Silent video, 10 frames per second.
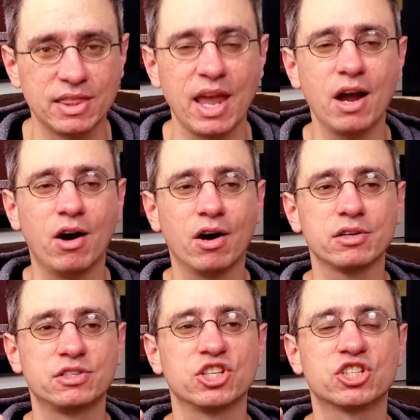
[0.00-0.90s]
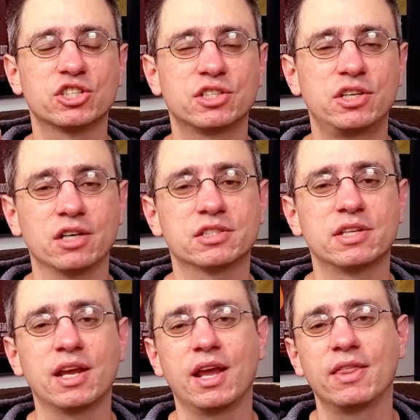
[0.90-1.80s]
They are
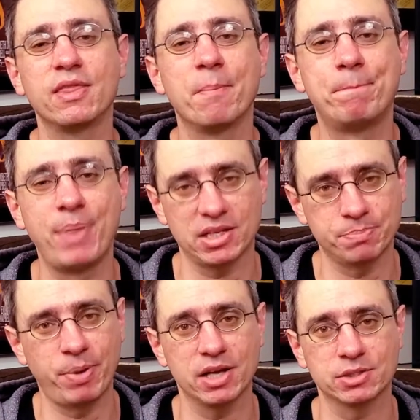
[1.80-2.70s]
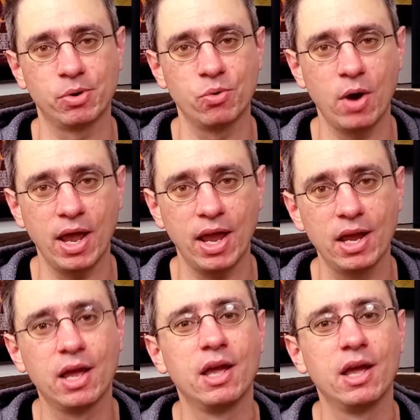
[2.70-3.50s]
disgusting in the best possible way.